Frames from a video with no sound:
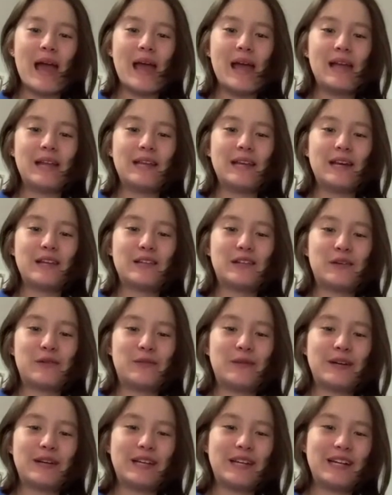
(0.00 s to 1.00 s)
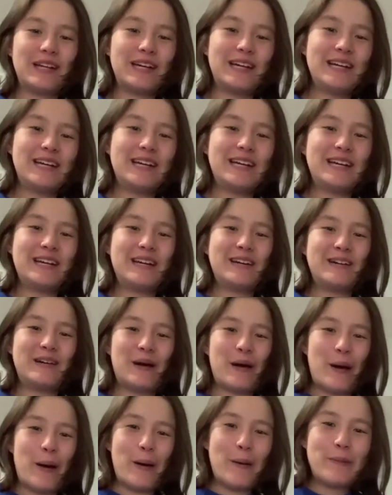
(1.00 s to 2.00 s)
and yeah, so we're gonna
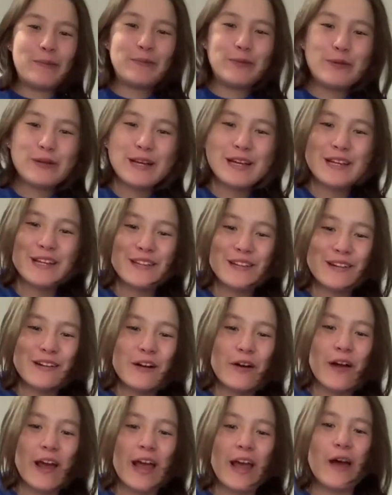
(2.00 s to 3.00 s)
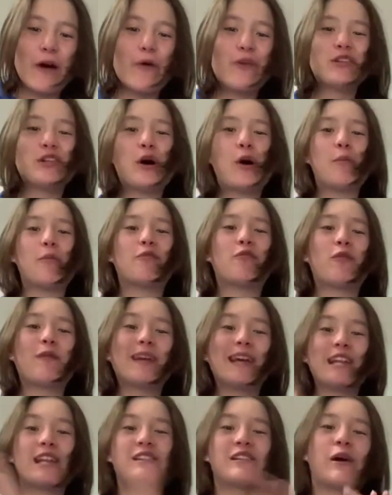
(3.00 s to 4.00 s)
um, we'll get started. Okay, also,
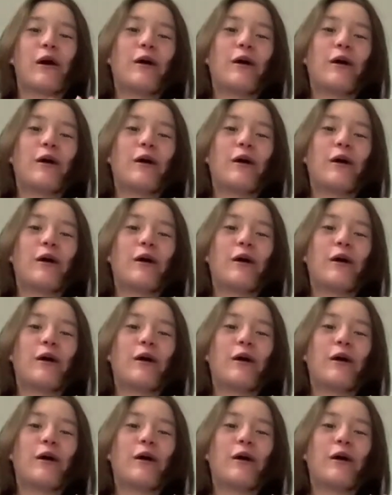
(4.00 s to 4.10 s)
before we get